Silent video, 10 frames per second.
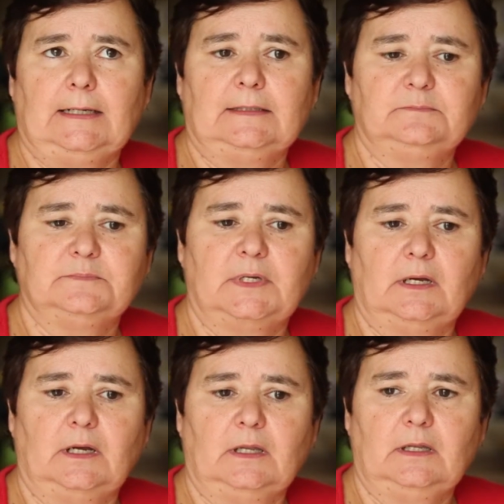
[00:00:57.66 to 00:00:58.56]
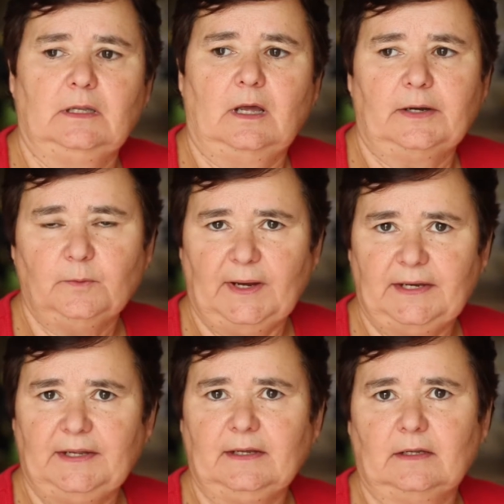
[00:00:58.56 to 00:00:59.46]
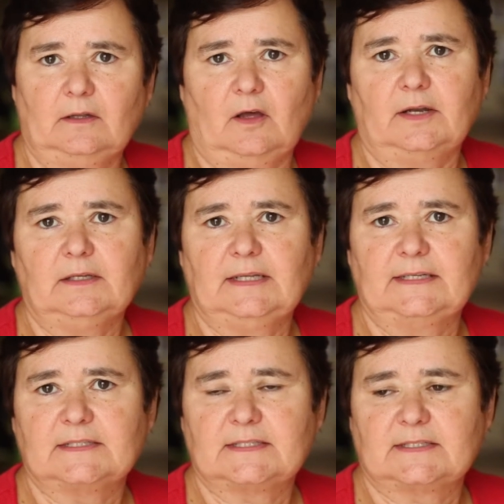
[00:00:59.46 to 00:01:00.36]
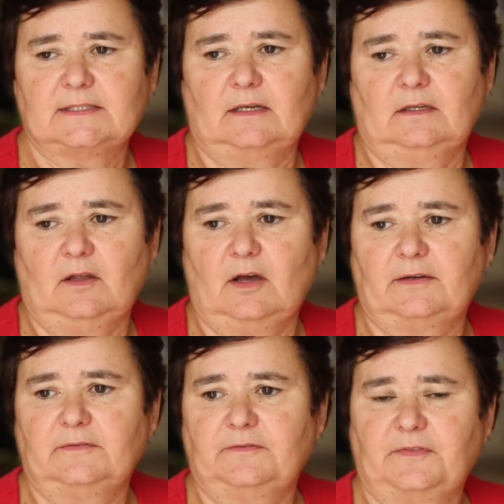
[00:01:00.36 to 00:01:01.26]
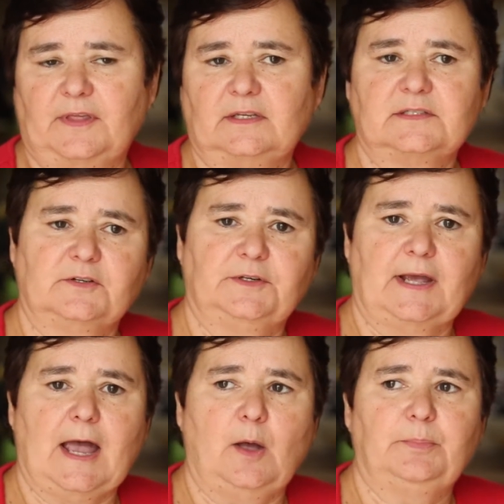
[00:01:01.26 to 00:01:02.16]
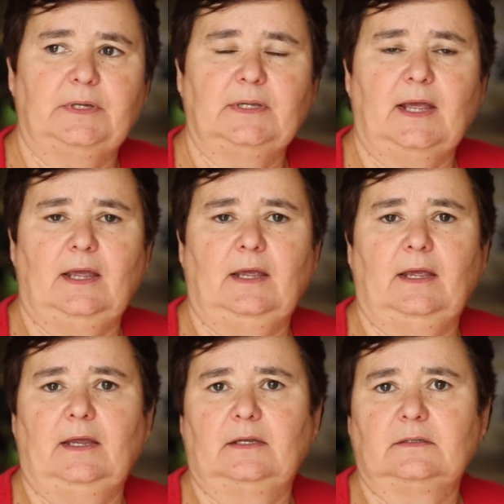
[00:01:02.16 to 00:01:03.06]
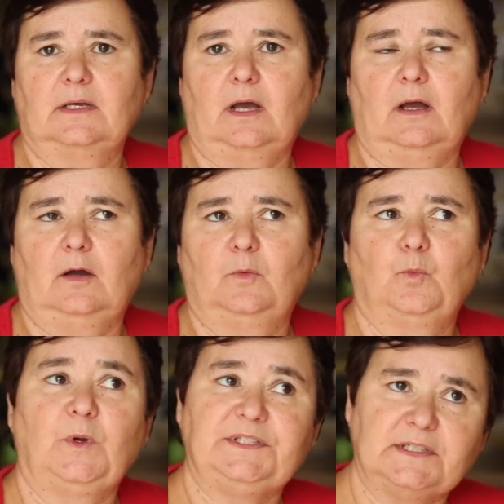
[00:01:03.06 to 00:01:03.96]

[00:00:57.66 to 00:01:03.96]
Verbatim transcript: Um, a lot of waiting, a lot of lists, a lot of things are going to happen, and um, we